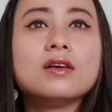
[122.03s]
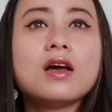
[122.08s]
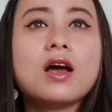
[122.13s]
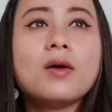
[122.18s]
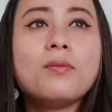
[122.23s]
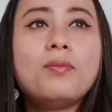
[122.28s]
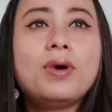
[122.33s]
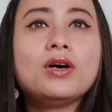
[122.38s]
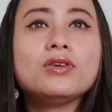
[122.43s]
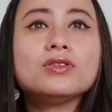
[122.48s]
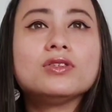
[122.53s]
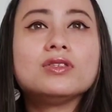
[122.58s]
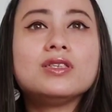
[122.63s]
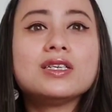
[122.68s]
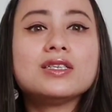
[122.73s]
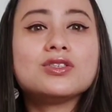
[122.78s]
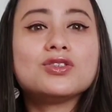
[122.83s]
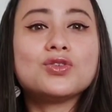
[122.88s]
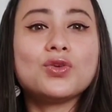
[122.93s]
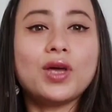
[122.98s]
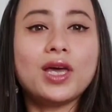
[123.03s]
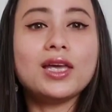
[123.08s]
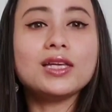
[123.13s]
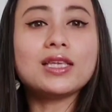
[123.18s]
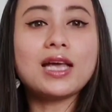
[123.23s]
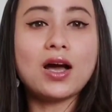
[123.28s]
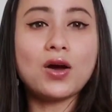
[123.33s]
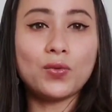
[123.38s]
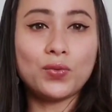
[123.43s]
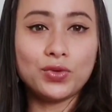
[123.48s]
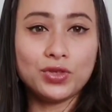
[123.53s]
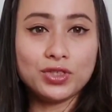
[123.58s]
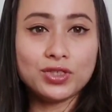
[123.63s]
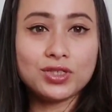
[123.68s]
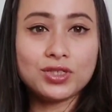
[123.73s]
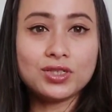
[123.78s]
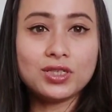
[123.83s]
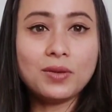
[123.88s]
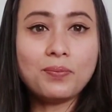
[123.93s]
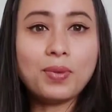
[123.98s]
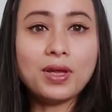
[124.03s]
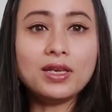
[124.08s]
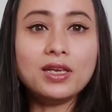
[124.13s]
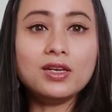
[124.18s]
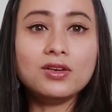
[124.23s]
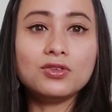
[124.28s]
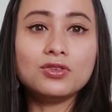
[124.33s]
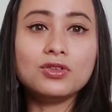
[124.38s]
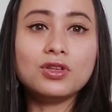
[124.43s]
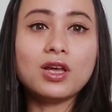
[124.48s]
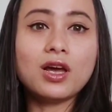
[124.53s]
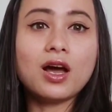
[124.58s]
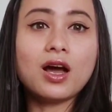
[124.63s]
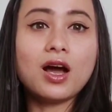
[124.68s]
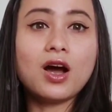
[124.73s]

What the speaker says: about 6 to 8 hours depending on